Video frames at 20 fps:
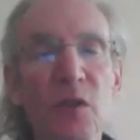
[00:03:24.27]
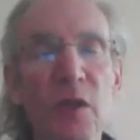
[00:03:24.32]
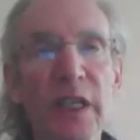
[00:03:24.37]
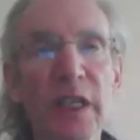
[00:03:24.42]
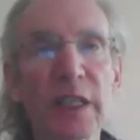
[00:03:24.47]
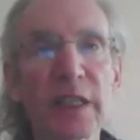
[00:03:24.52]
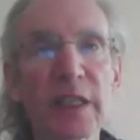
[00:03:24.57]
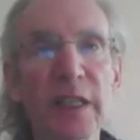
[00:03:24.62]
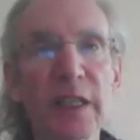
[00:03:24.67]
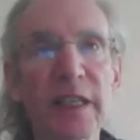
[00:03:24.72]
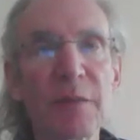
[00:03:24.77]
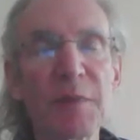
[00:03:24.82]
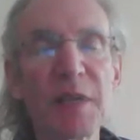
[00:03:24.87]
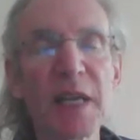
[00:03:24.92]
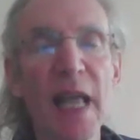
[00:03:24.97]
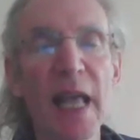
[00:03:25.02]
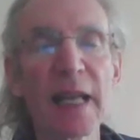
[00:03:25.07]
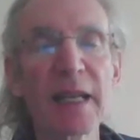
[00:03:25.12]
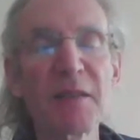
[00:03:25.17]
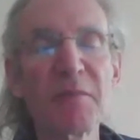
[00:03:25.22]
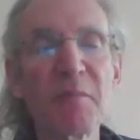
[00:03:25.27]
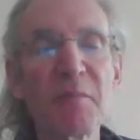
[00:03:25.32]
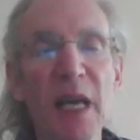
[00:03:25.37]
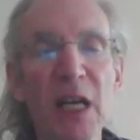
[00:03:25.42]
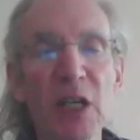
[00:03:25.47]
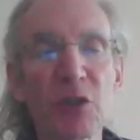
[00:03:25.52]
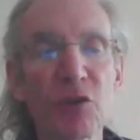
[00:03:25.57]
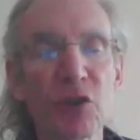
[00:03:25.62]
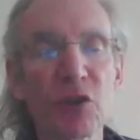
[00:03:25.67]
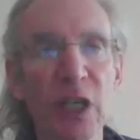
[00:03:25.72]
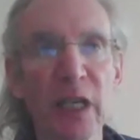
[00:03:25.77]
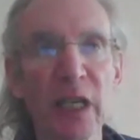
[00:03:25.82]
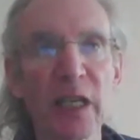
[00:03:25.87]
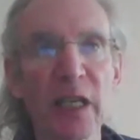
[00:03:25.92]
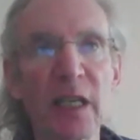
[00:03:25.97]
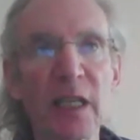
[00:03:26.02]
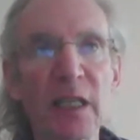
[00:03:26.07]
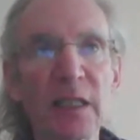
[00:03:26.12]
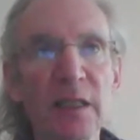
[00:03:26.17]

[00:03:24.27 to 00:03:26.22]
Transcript: or can you give me any metric